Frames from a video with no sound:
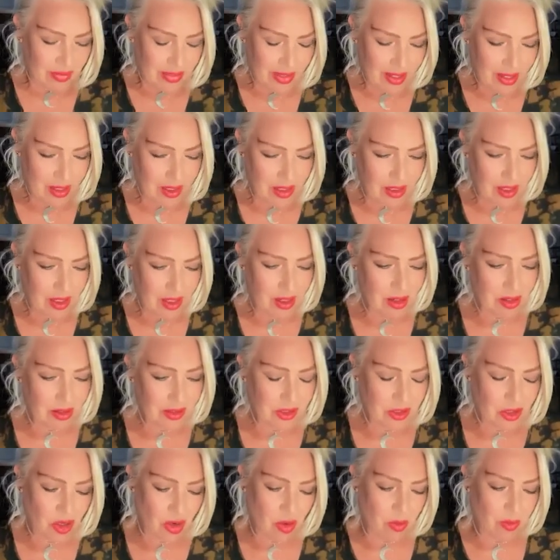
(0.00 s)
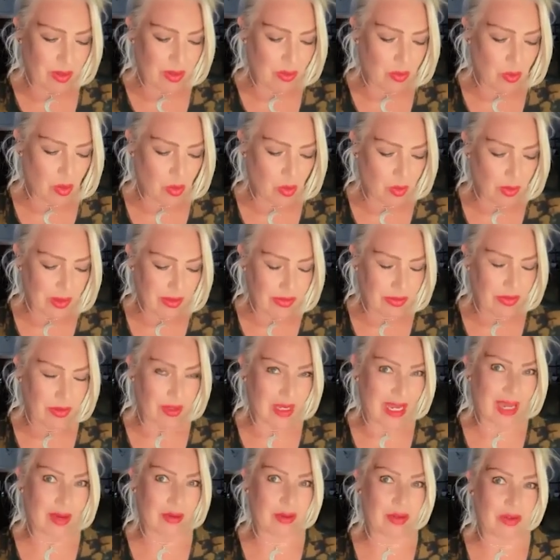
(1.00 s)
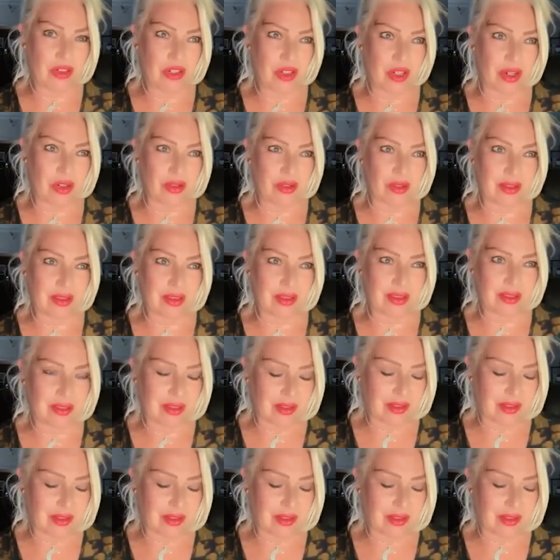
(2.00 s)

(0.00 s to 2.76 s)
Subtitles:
we were with Howard Jones,